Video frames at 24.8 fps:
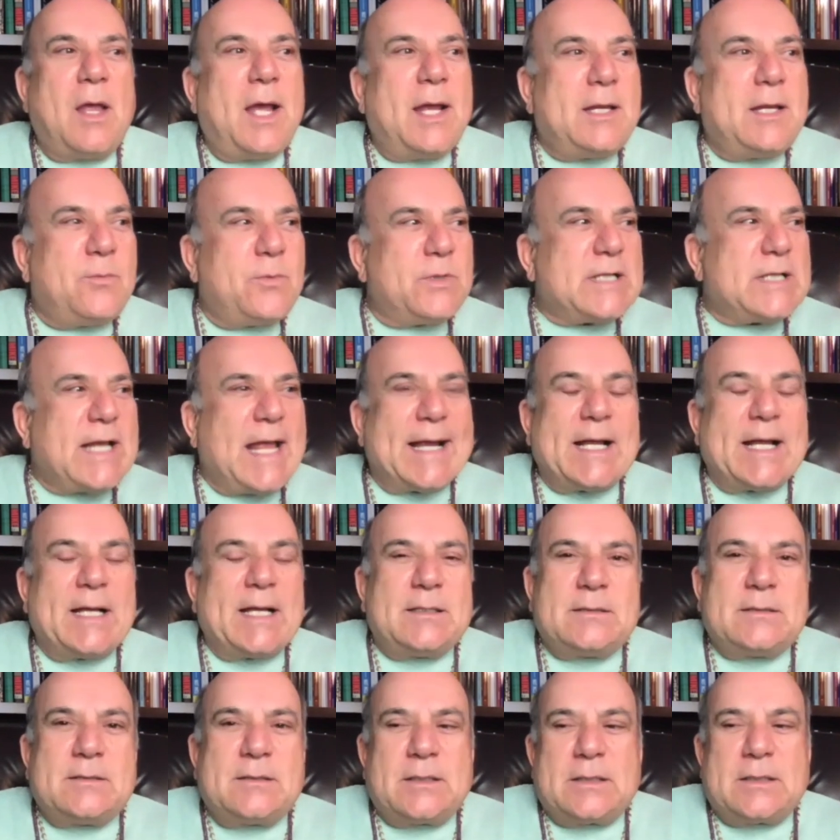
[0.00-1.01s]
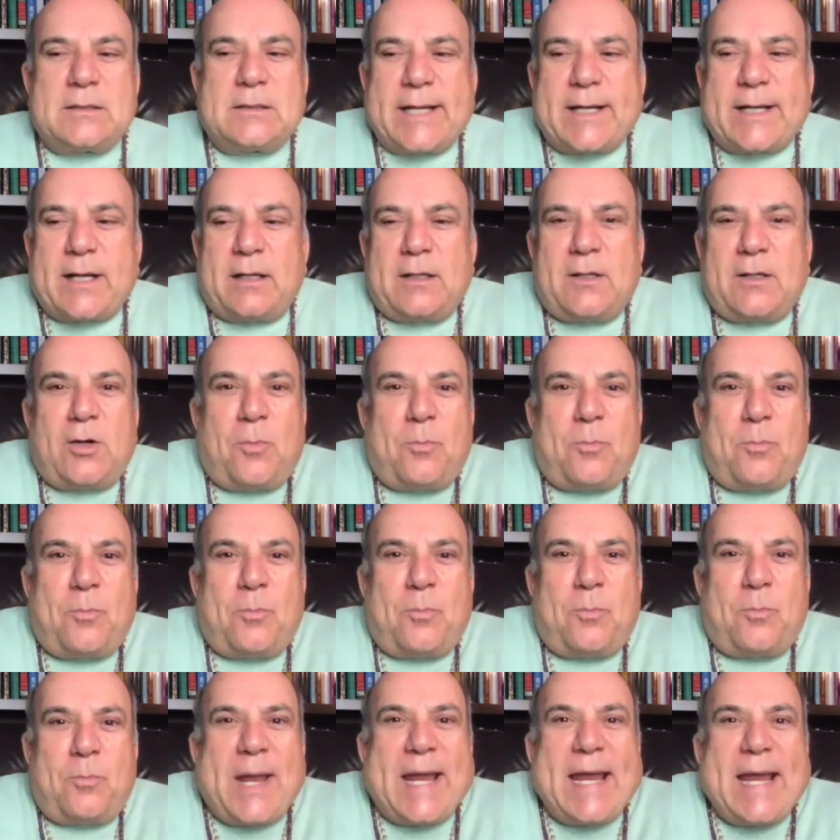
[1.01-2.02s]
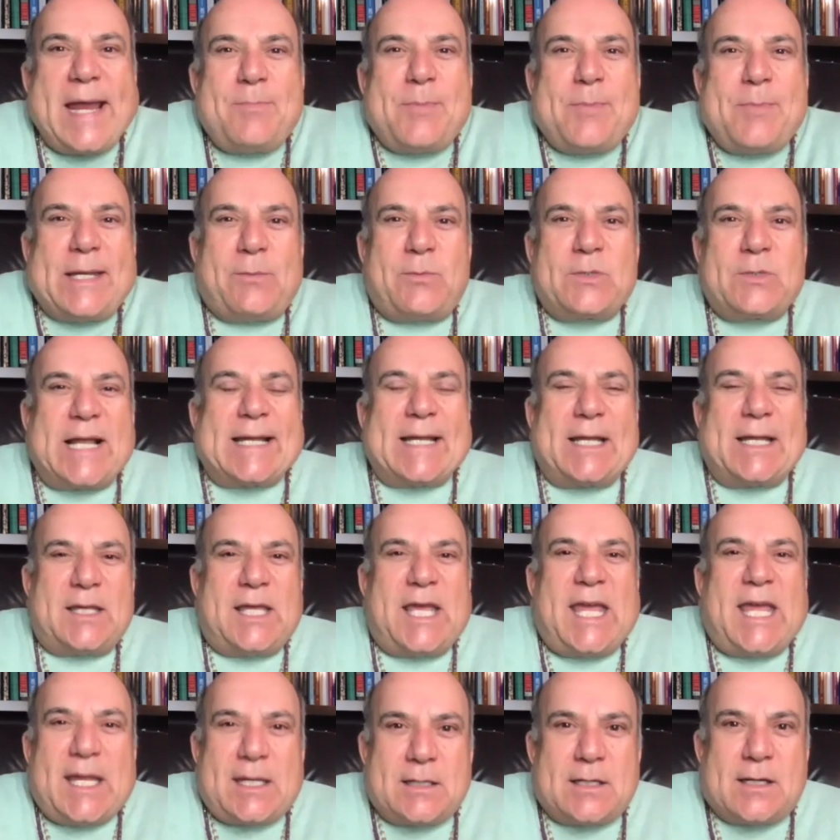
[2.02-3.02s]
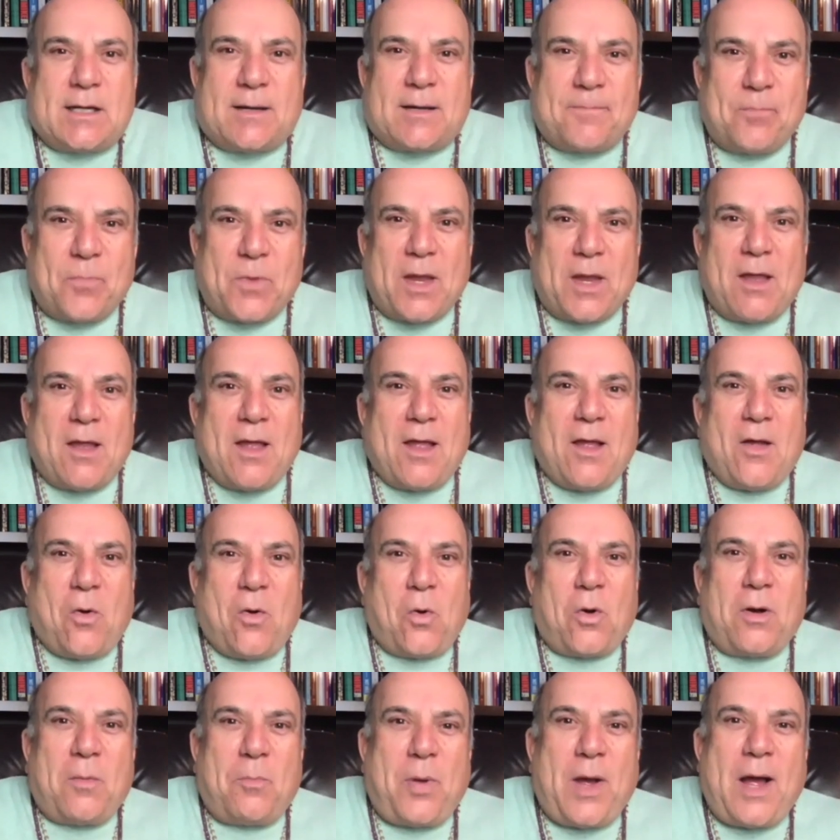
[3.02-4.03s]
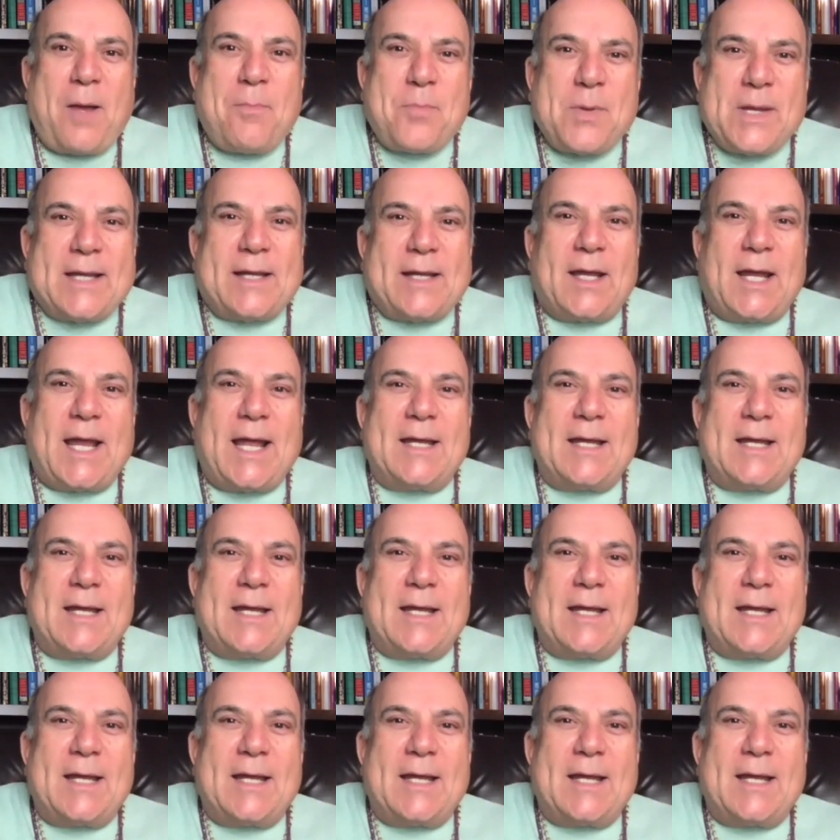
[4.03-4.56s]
And he was like a little baby. He was like a kitten or a puppy.